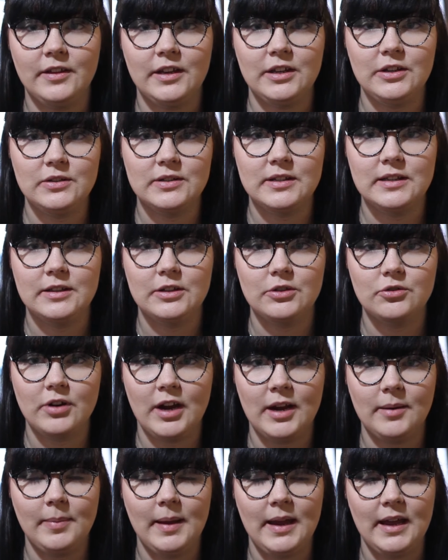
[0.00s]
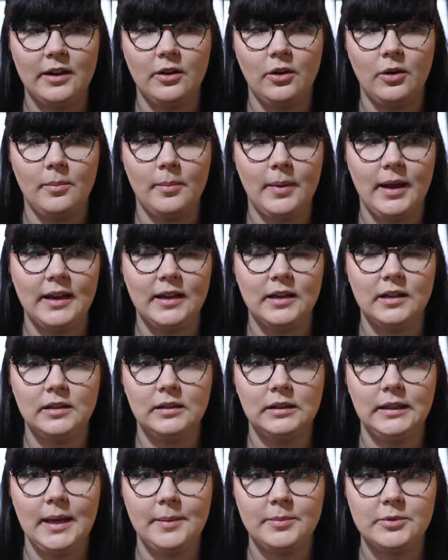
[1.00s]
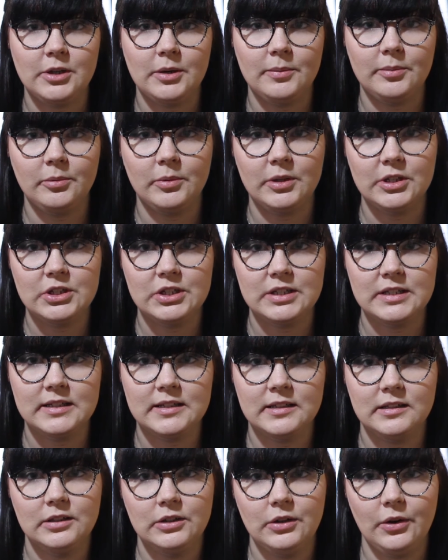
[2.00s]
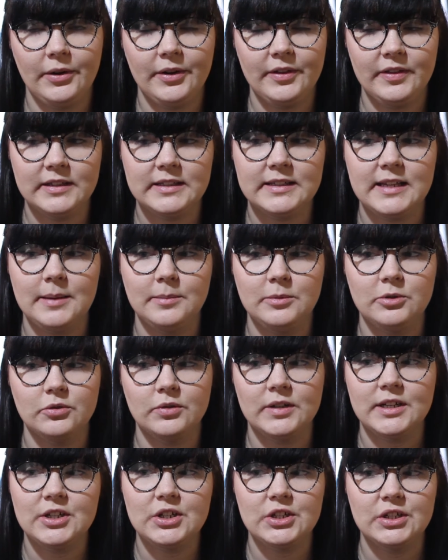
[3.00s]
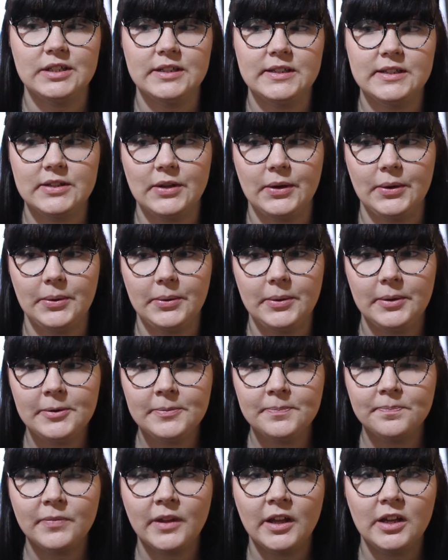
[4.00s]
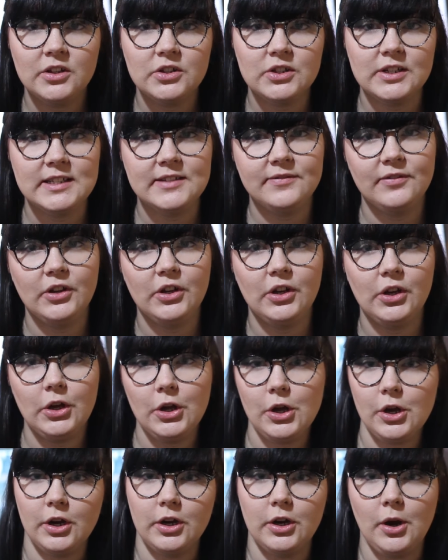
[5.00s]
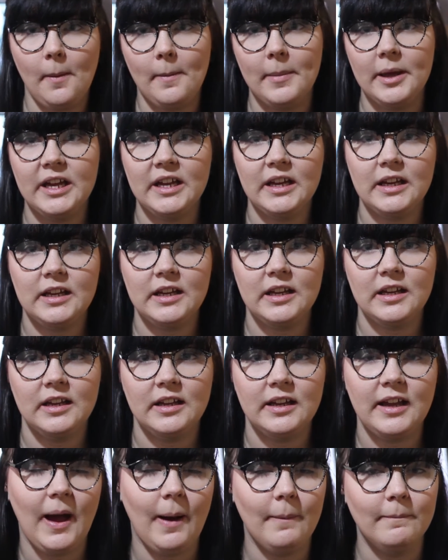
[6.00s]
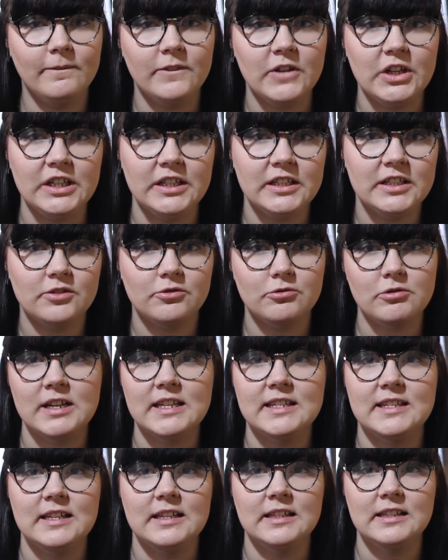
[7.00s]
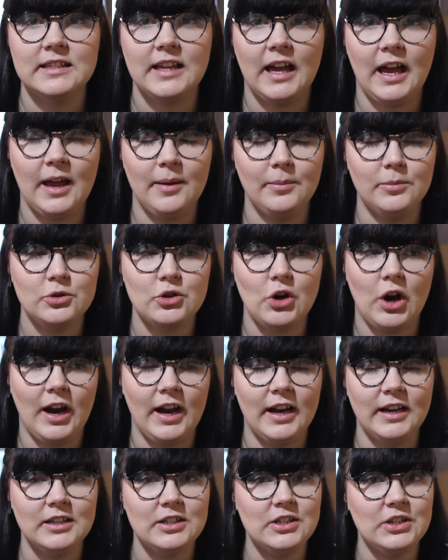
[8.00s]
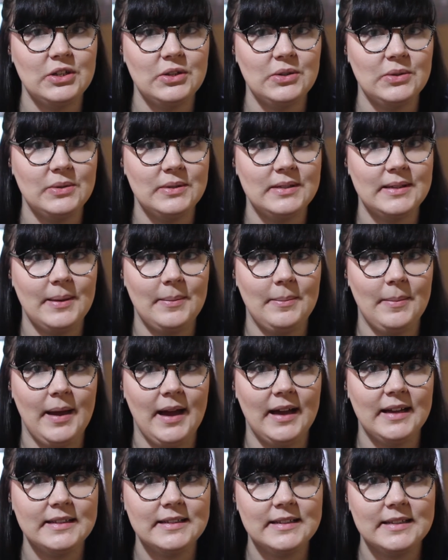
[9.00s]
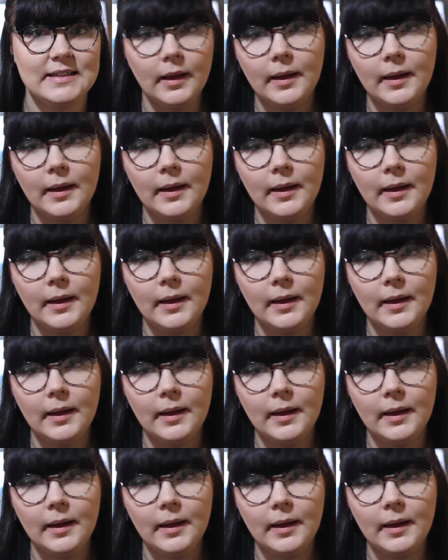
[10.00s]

than using the trackpad on my laptop, which is not in the same direction. So just for ergonomic comfort reasons, I'm trying to use a mouse.